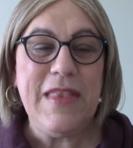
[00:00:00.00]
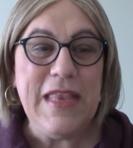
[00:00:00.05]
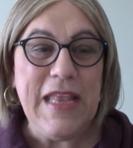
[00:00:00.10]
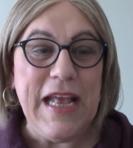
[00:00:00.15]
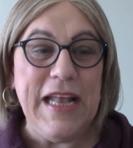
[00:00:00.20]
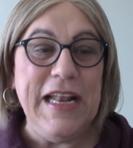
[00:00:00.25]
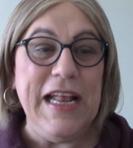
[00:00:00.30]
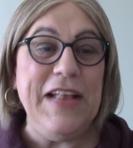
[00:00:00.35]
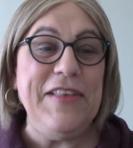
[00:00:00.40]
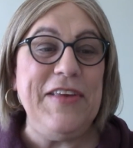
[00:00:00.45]

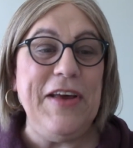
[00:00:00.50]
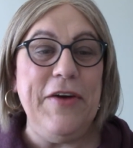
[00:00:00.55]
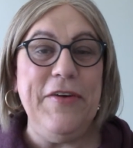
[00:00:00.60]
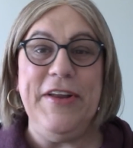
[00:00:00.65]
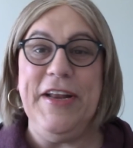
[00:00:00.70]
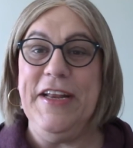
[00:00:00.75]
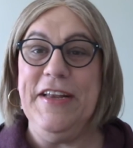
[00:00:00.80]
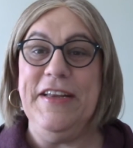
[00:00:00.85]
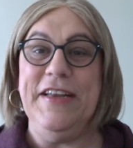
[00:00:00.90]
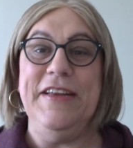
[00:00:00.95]
And that's how
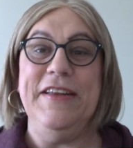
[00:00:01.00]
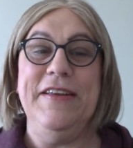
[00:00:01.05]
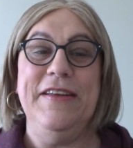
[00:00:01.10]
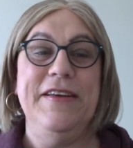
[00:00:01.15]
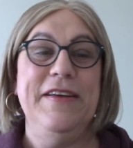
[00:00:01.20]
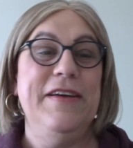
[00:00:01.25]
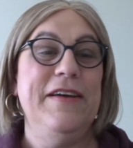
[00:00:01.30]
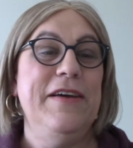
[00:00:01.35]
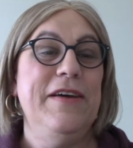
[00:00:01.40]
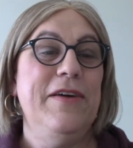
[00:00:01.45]
it ended.
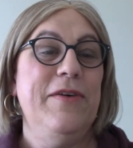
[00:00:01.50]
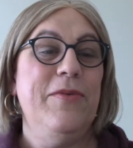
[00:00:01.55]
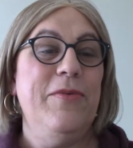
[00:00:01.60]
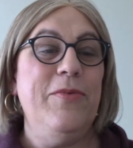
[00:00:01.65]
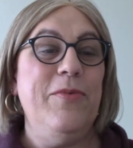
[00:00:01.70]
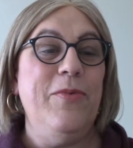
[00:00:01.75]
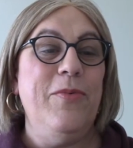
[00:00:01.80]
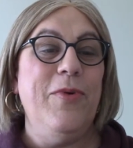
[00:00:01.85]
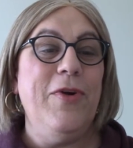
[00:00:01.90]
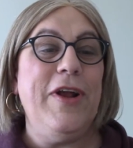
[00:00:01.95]

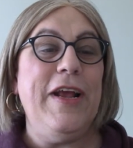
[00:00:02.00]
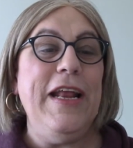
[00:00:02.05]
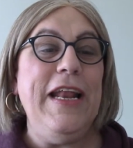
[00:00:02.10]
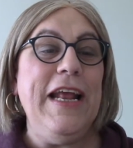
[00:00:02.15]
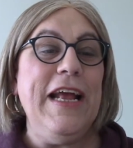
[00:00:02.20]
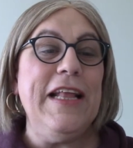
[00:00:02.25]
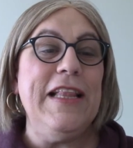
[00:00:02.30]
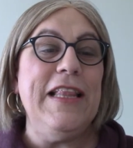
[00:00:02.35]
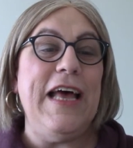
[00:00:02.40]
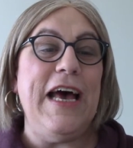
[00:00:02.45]
We're
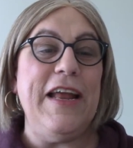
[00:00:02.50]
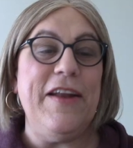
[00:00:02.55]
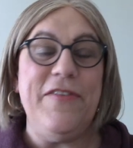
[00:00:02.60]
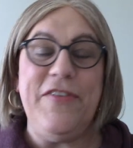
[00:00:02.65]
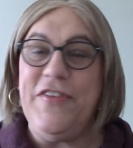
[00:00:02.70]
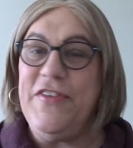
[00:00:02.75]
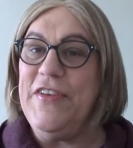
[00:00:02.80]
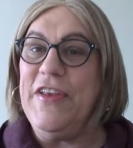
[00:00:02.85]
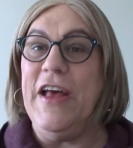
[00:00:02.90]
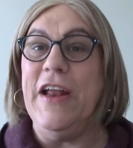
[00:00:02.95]
getting a lot of
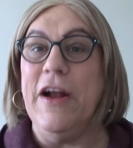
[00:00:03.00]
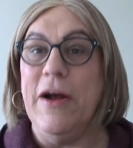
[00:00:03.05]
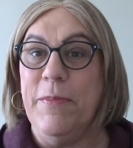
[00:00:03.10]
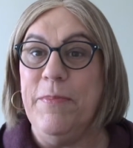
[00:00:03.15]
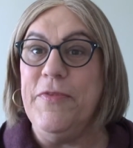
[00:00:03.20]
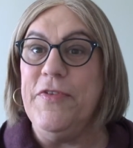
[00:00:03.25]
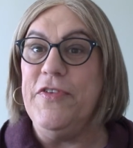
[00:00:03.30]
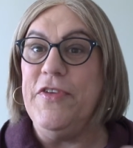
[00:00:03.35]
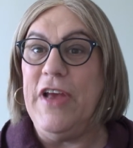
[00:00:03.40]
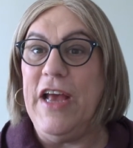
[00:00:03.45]

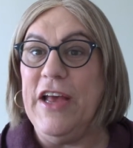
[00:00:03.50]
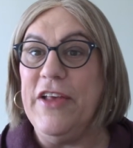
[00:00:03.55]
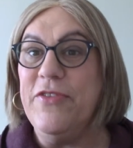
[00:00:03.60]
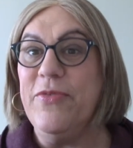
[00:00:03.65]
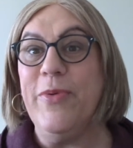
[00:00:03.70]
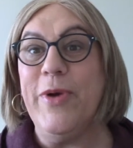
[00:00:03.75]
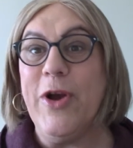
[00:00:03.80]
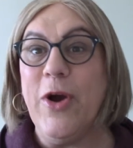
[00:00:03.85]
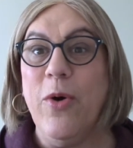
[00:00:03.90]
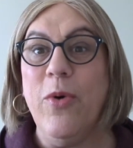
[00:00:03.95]
setups as
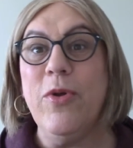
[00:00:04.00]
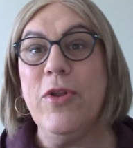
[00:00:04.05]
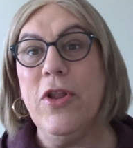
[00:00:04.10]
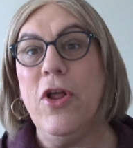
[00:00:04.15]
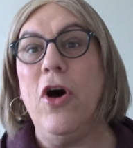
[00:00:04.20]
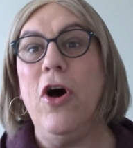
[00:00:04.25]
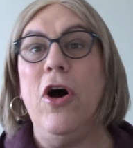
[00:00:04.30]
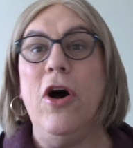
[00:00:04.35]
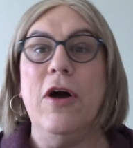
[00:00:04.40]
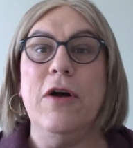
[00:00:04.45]
we go
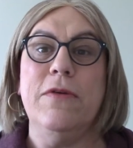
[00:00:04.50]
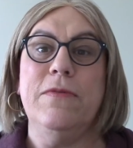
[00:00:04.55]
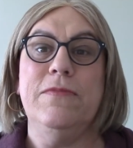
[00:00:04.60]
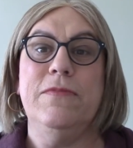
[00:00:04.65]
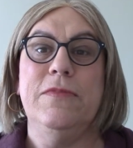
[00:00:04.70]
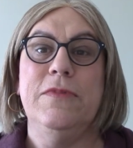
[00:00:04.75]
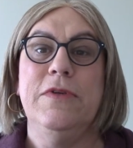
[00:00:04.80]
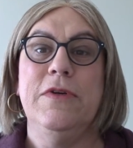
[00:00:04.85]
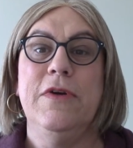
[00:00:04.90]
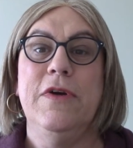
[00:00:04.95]
along
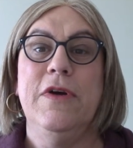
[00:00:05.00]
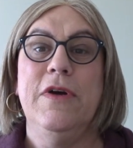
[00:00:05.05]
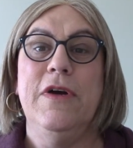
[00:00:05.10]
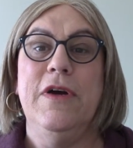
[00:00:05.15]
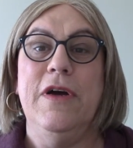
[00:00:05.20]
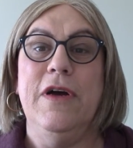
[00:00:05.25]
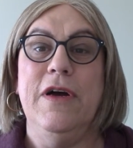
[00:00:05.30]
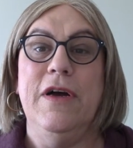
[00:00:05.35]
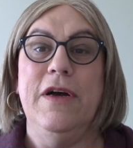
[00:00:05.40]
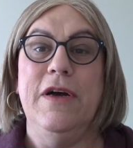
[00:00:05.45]

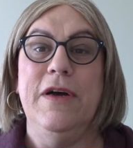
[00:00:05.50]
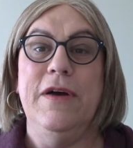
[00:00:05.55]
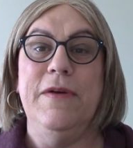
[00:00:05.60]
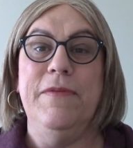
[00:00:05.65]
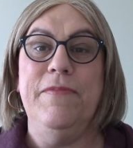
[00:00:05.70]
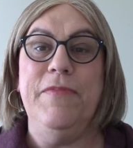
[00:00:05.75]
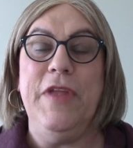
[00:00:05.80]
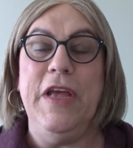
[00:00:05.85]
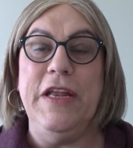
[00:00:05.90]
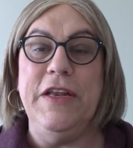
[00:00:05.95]
uh,
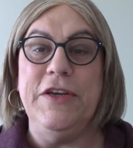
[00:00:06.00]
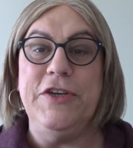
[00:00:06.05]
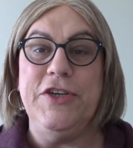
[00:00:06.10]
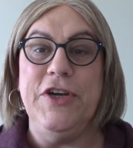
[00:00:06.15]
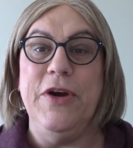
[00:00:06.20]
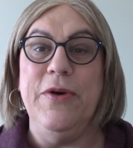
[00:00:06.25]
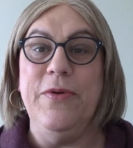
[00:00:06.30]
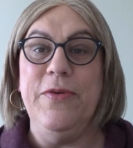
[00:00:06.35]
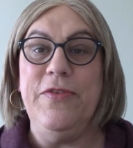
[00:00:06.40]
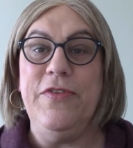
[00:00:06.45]
in the
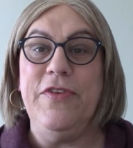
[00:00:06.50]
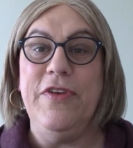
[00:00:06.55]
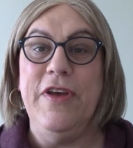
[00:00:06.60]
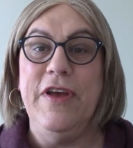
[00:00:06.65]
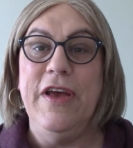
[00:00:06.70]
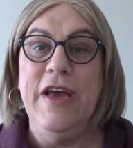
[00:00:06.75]
shows.